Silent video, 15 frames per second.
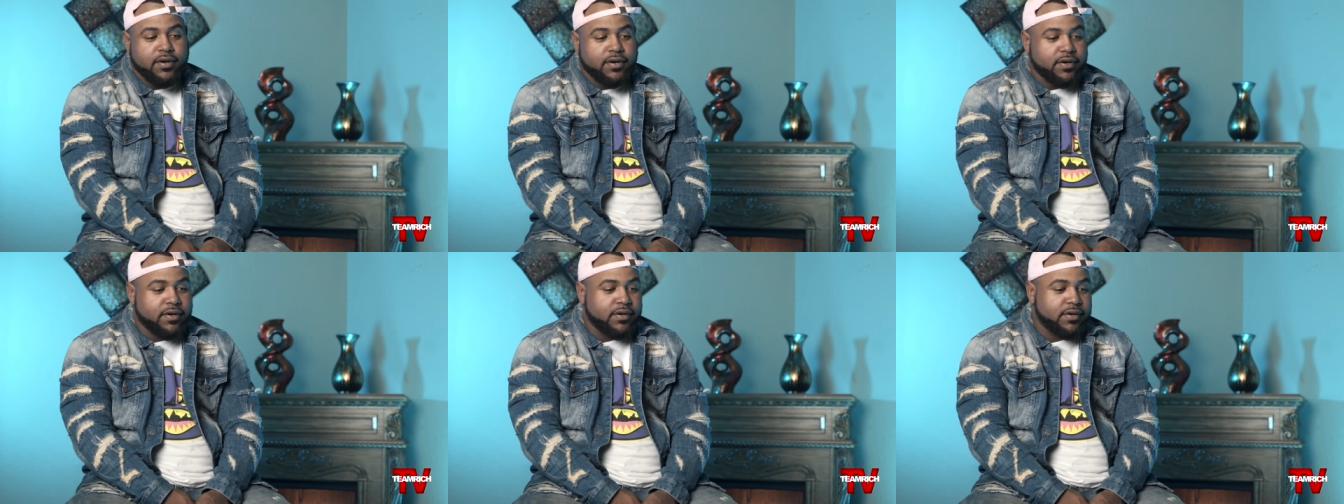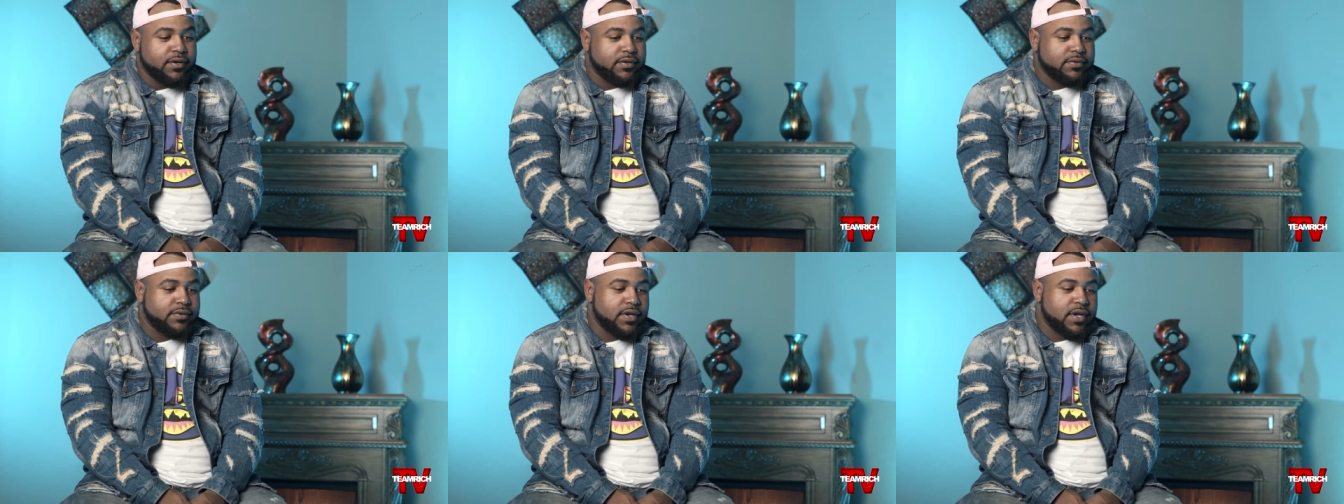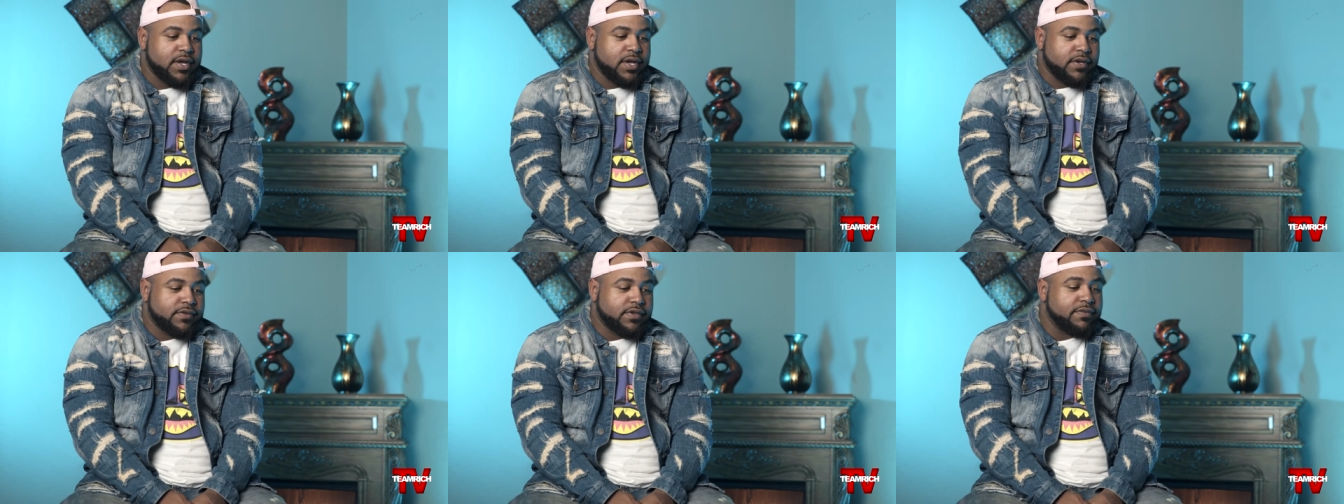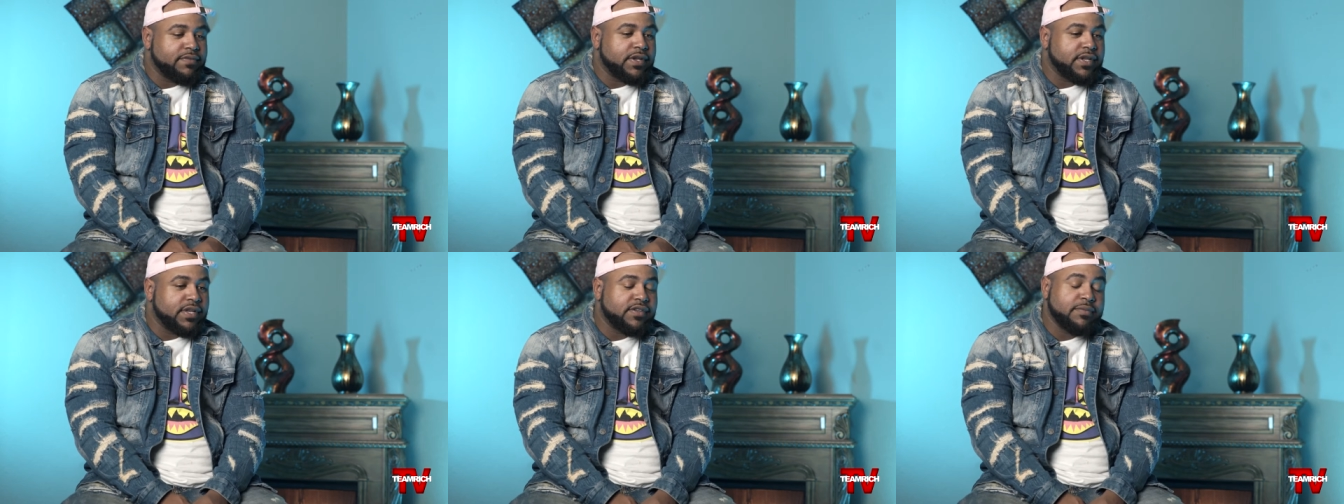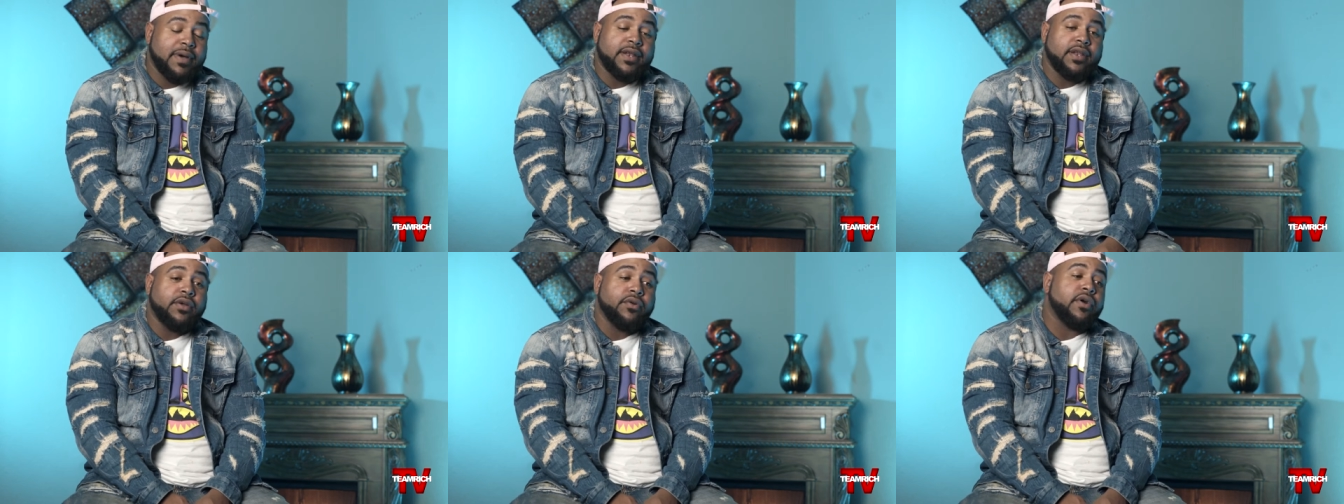or, or, or stuff like that. It's
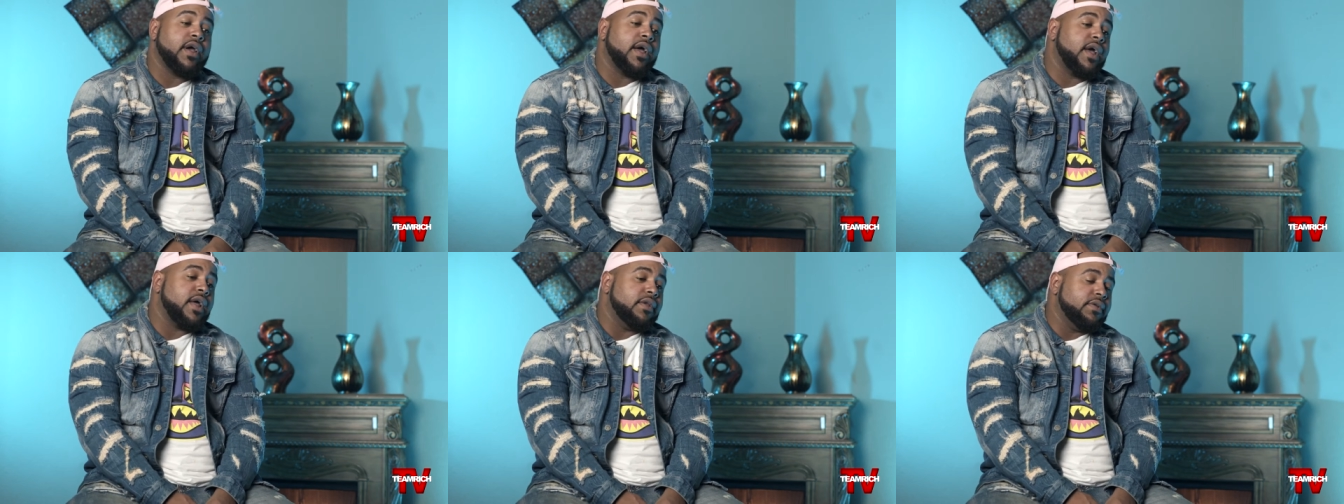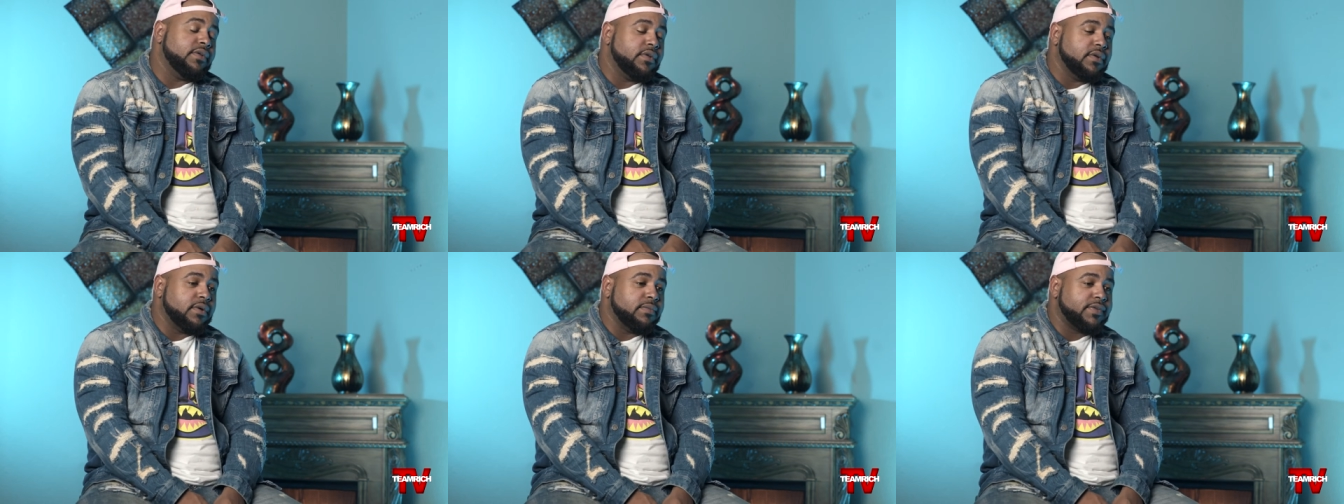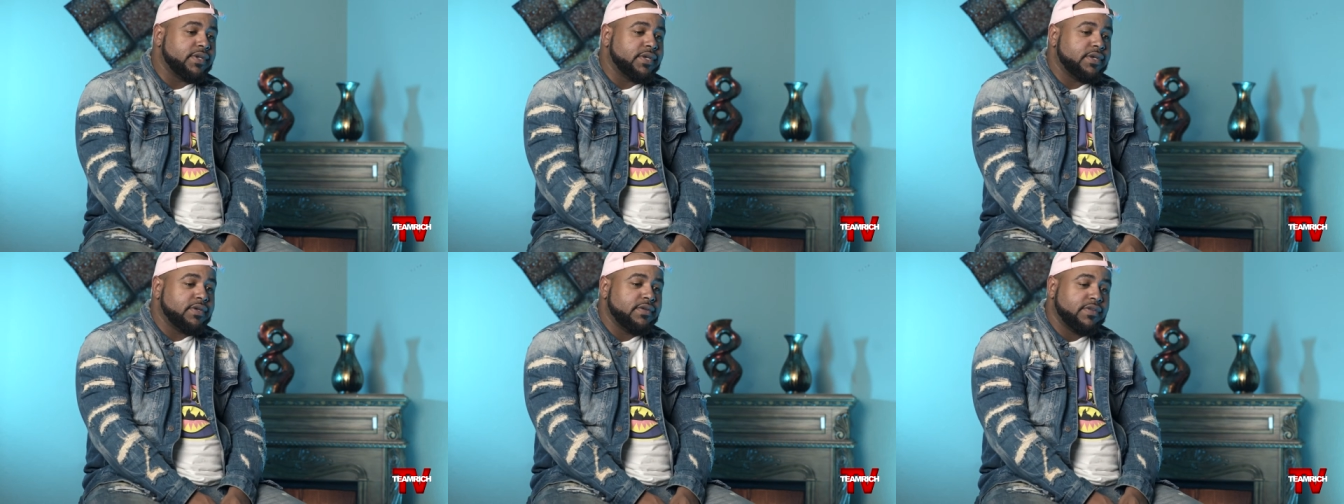about the grind, you know what I'm saying?